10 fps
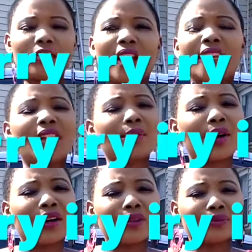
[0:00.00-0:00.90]
then
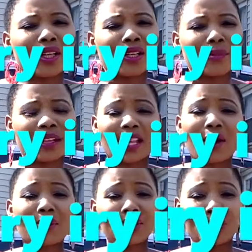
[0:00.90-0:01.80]
in the
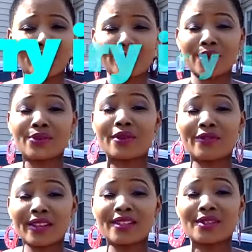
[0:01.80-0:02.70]
Malawi they were also
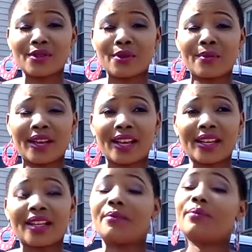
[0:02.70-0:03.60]
affected so
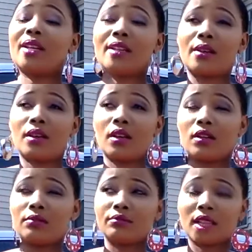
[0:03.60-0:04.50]
bad, and
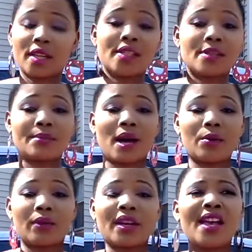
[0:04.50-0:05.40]
in the
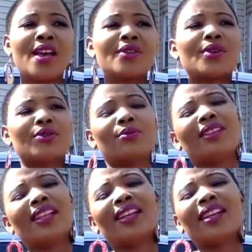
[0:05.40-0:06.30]
Zimbabwe. So to
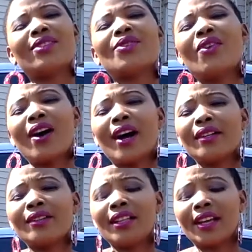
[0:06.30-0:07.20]
me, like it's so
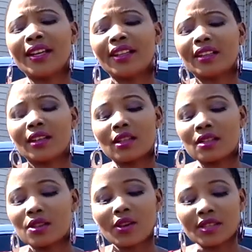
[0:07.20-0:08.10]
hard, like
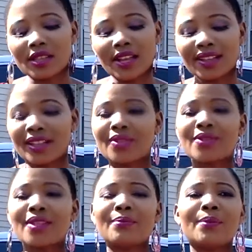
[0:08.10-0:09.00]
it's so sad, like to
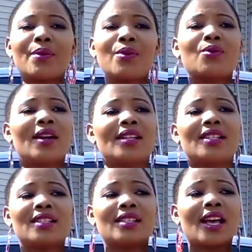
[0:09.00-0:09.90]
see people who are
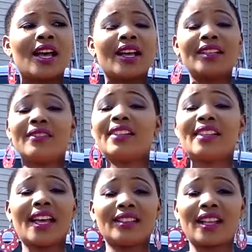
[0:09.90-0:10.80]
just living
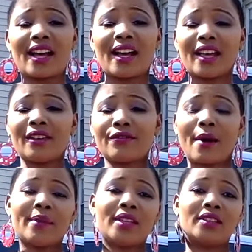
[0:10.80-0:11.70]
their life. I
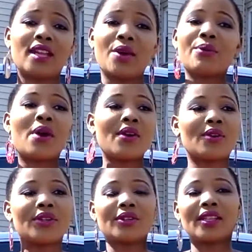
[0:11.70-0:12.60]
mean, we
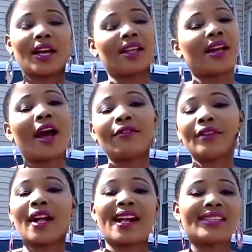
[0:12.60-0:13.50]
all know that like
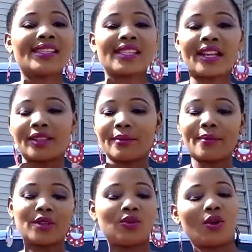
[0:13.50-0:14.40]
Africa is starting
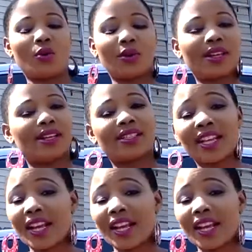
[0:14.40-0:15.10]
maybe growing and it's